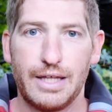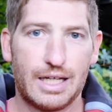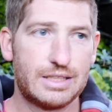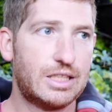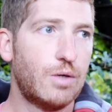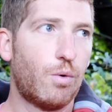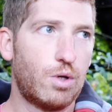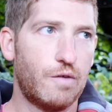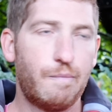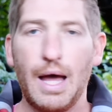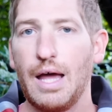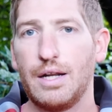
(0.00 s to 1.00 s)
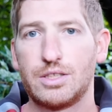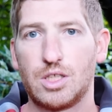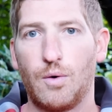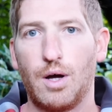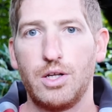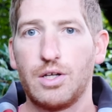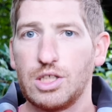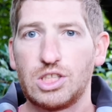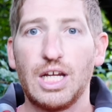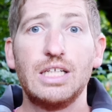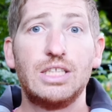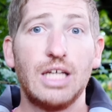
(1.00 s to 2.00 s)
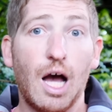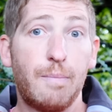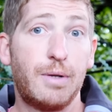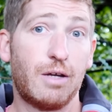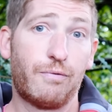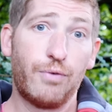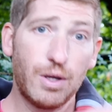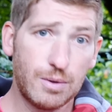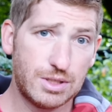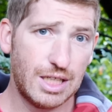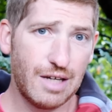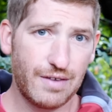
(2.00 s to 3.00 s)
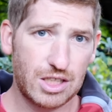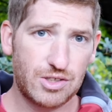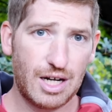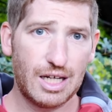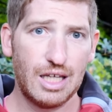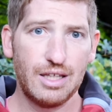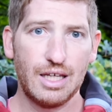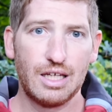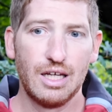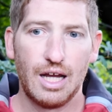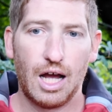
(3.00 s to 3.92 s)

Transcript: They can see where you've been and so on. You can change the update frequency of that tracking link.